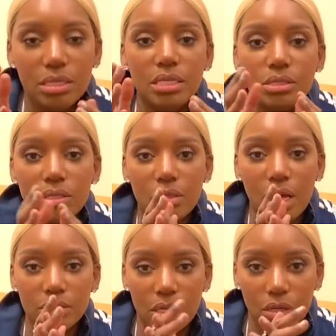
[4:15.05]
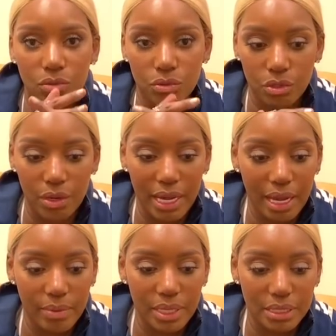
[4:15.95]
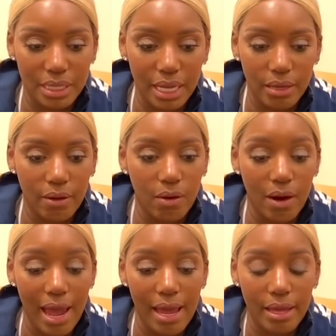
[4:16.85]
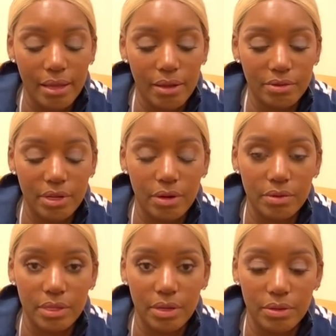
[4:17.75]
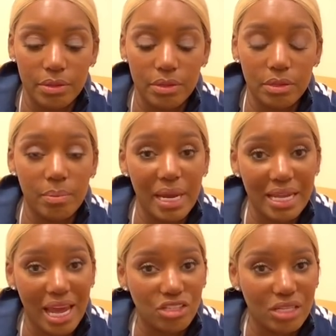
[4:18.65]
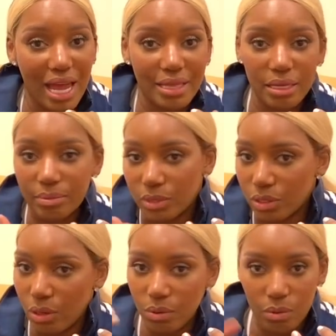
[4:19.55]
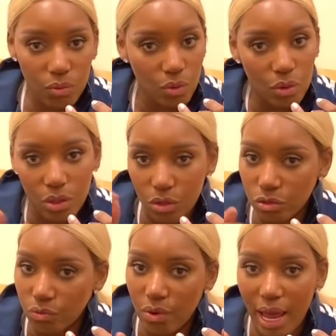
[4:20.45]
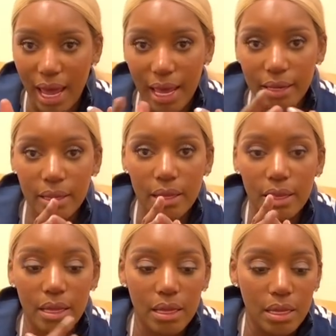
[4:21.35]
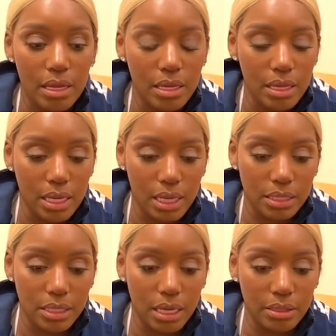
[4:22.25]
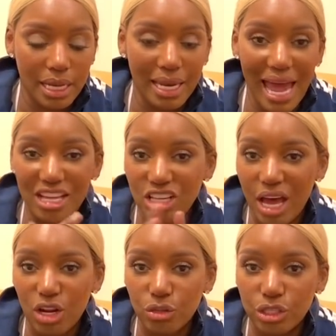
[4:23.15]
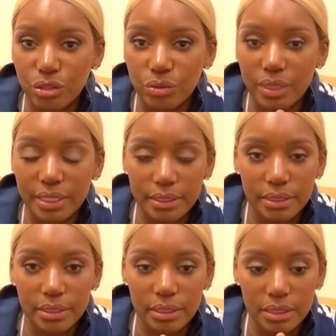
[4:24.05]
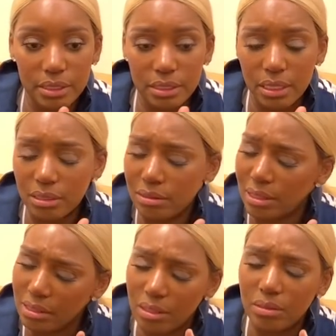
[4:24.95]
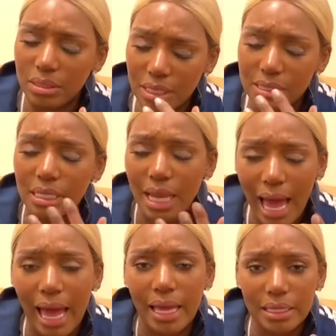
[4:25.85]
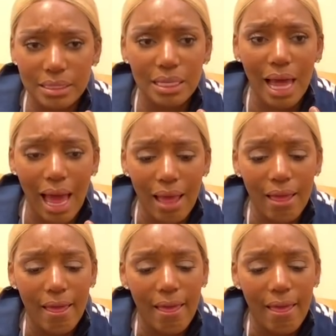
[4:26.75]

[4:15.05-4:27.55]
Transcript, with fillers: these are the thoughts that go through your head, because they are, they're, they're, they're the medication got them, you know, roller coaster ride, and uh, they lash out on you, and it's a, it's a, it's a lot. It's a lot.